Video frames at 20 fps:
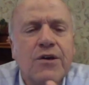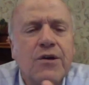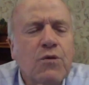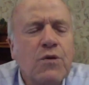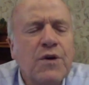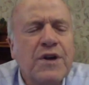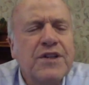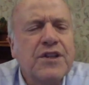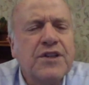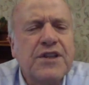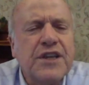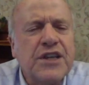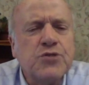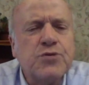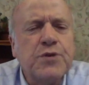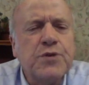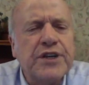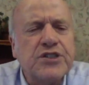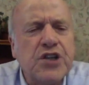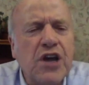one of the things
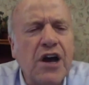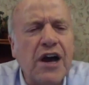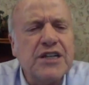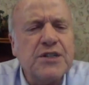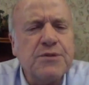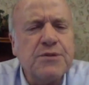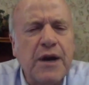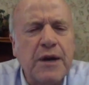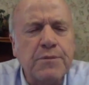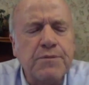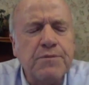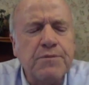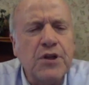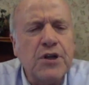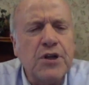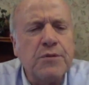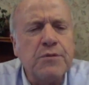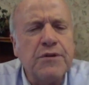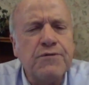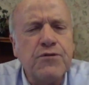we had talked about, you
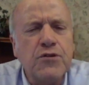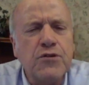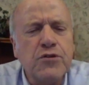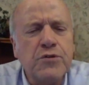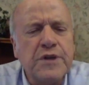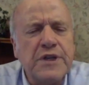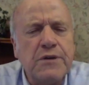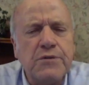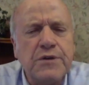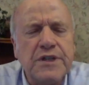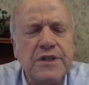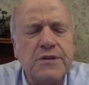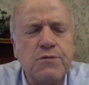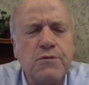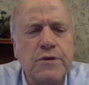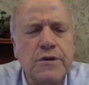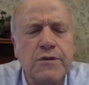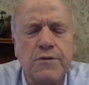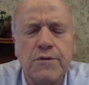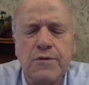know, before we, we,
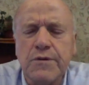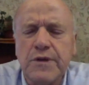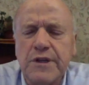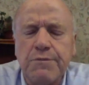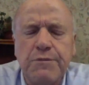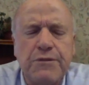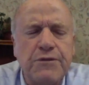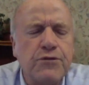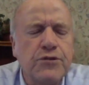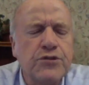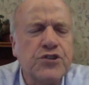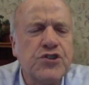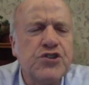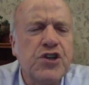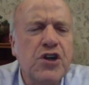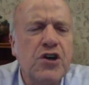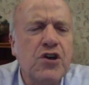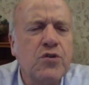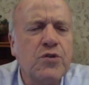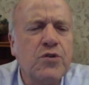we were, before the
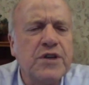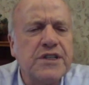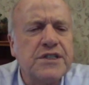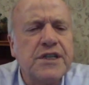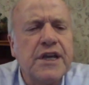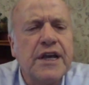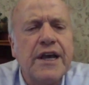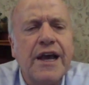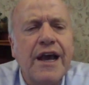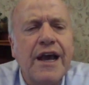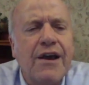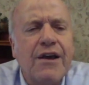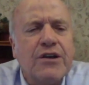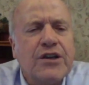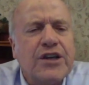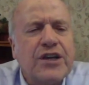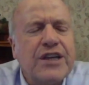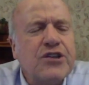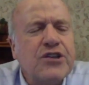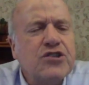show was,
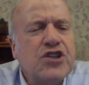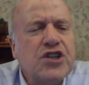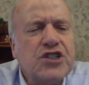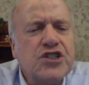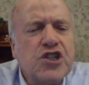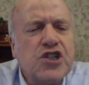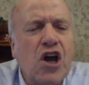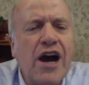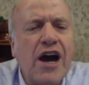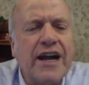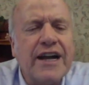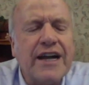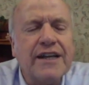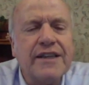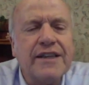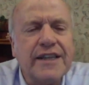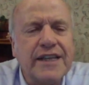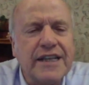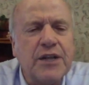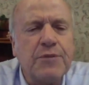can you just talk a
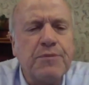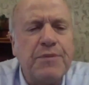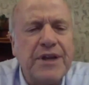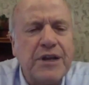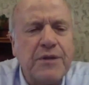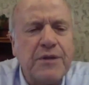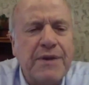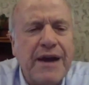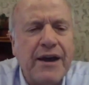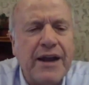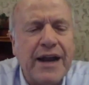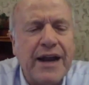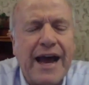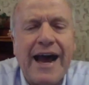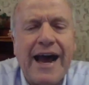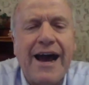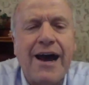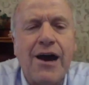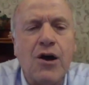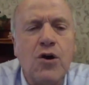little bit about
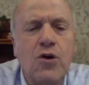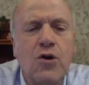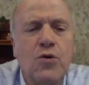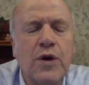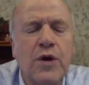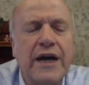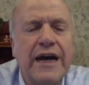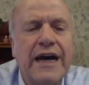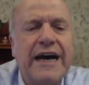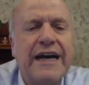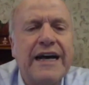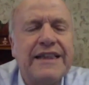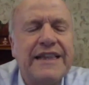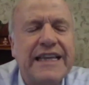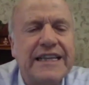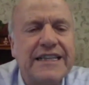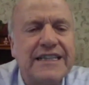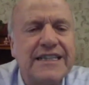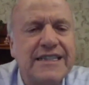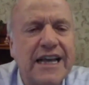how the
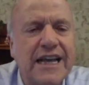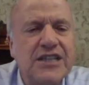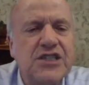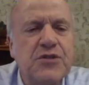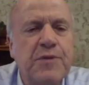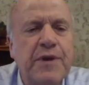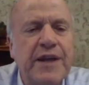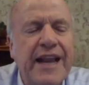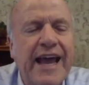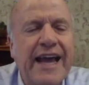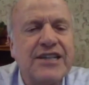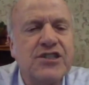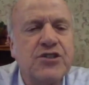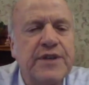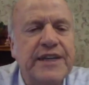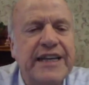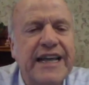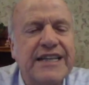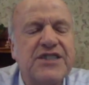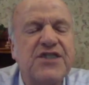assessment
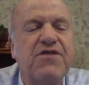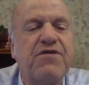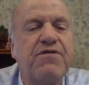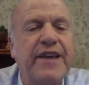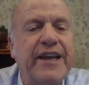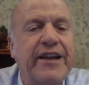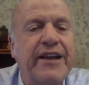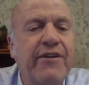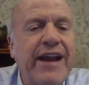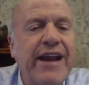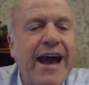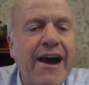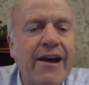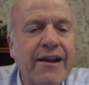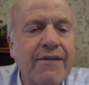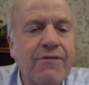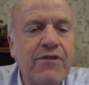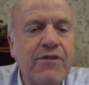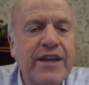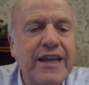actually gets figured out
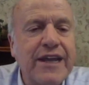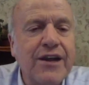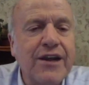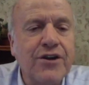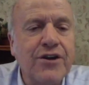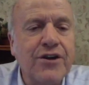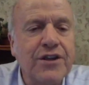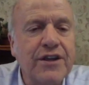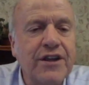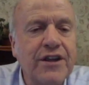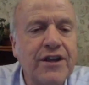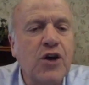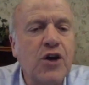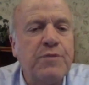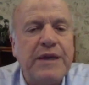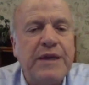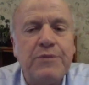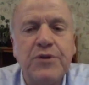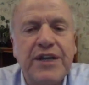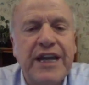every year? You know,
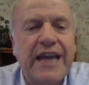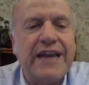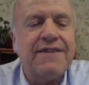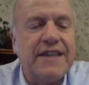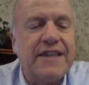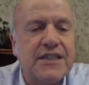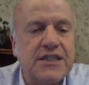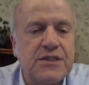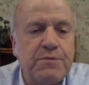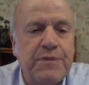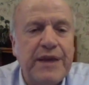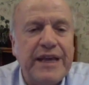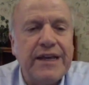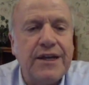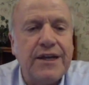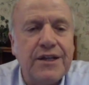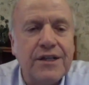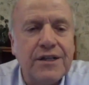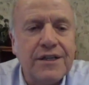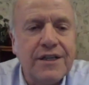people get this
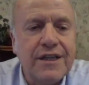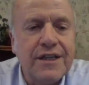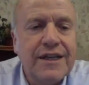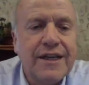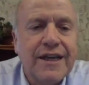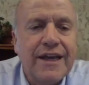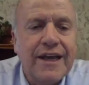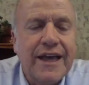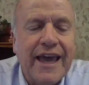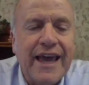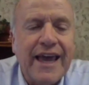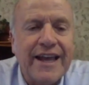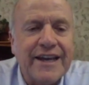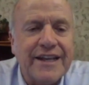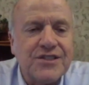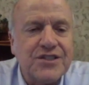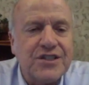bill and it's